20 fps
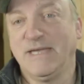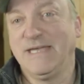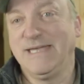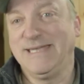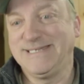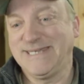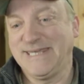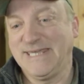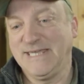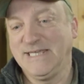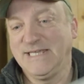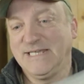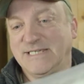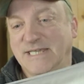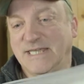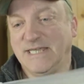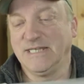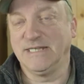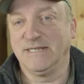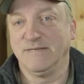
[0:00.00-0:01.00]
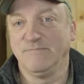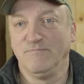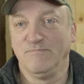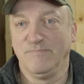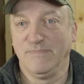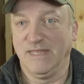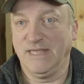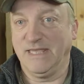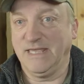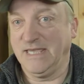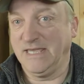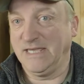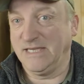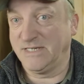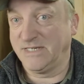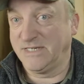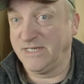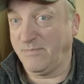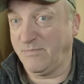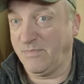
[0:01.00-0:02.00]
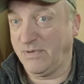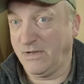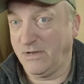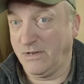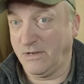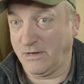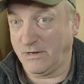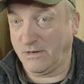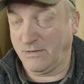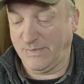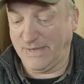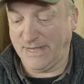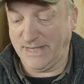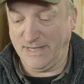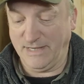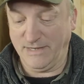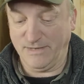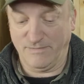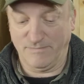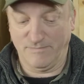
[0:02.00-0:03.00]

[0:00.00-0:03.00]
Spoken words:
It is in a Ziploc bag.